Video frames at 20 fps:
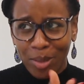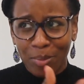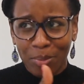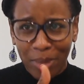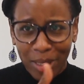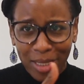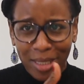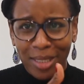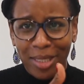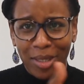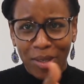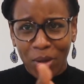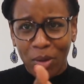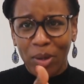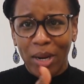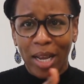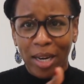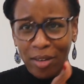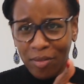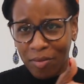Money's still
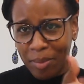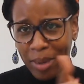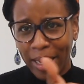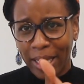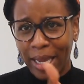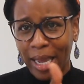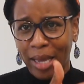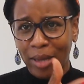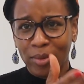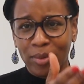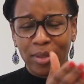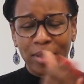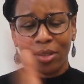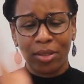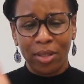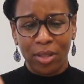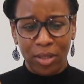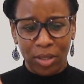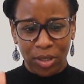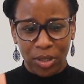going out of my accounts.
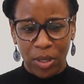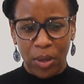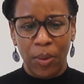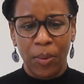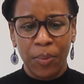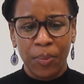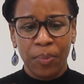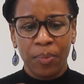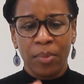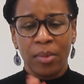So